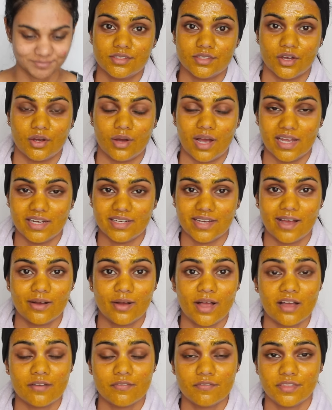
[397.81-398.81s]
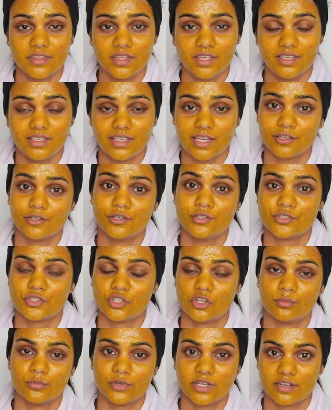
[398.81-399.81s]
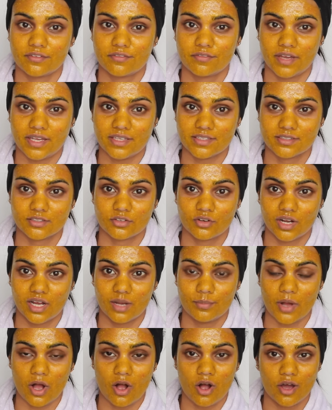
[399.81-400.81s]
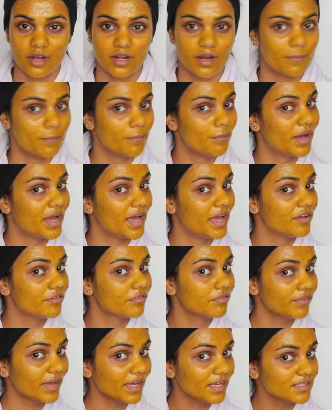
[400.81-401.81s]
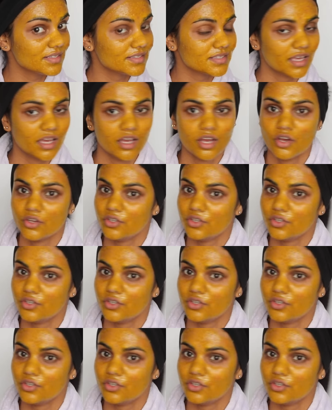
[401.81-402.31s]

So I now have the YLLO turmeric face scrub on my face.